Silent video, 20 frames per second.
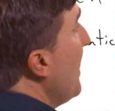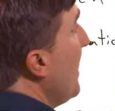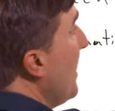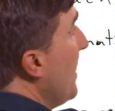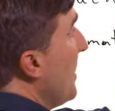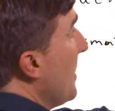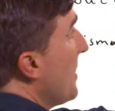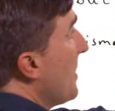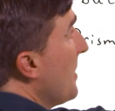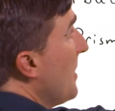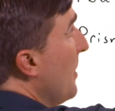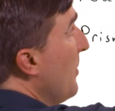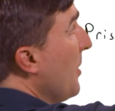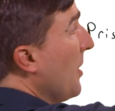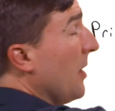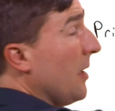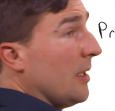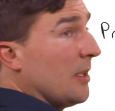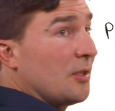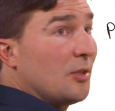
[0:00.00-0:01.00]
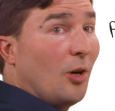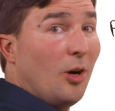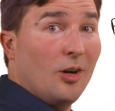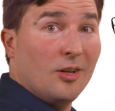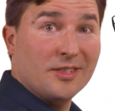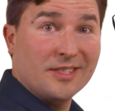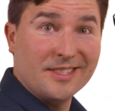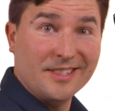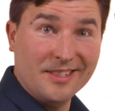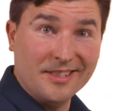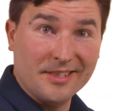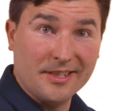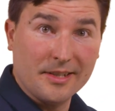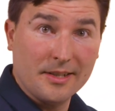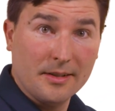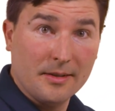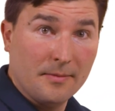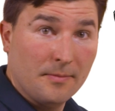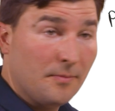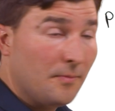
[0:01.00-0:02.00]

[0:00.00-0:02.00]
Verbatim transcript: is typically a tall cylinder